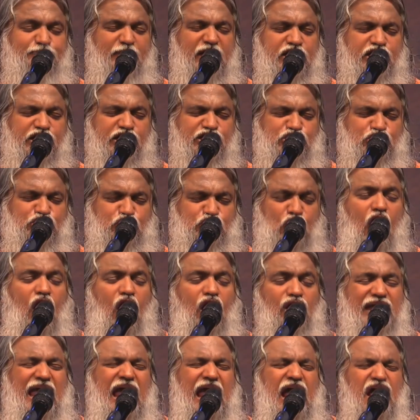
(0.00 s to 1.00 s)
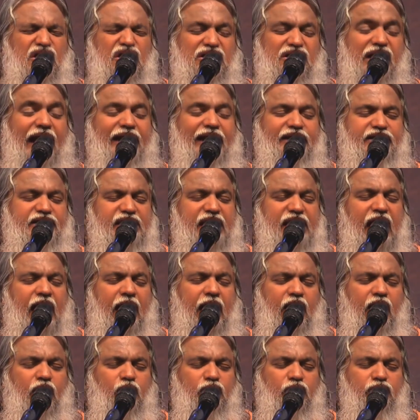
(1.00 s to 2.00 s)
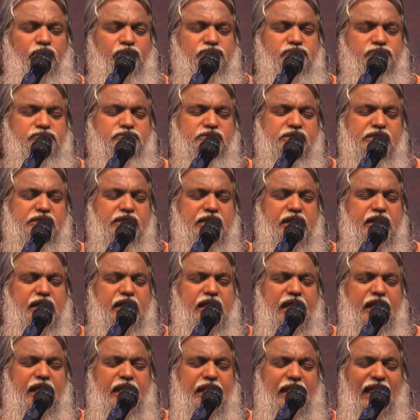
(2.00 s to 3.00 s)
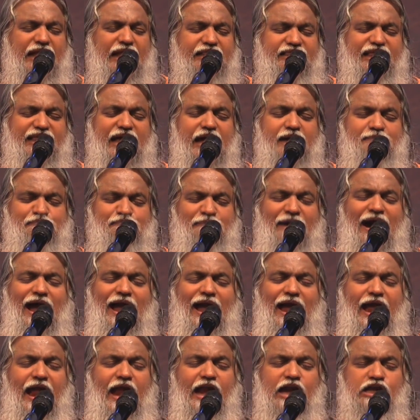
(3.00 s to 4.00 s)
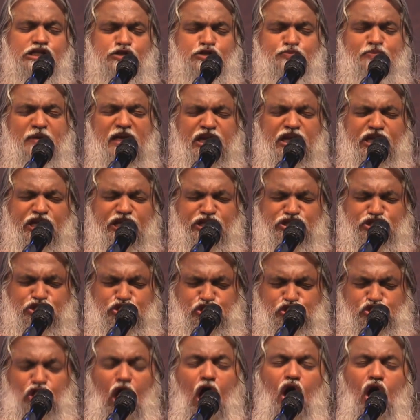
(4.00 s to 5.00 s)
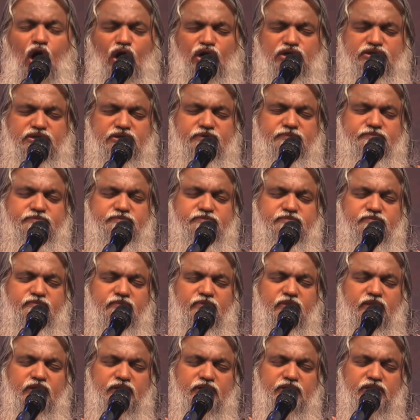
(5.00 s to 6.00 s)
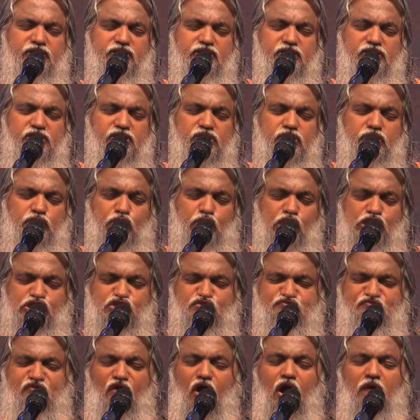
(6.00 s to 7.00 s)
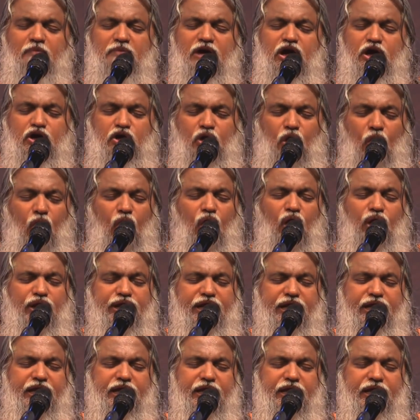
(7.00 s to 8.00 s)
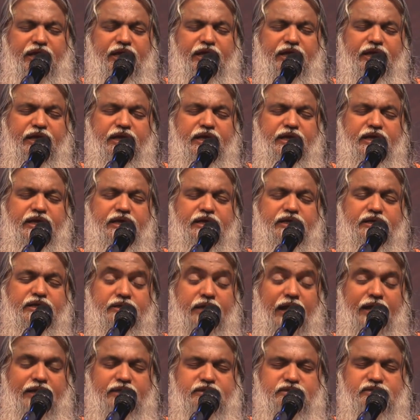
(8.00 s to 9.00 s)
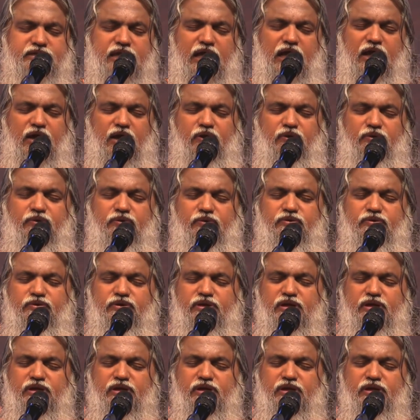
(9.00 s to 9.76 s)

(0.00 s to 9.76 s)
be restored right now. Let their minds be restored to its former glory right now.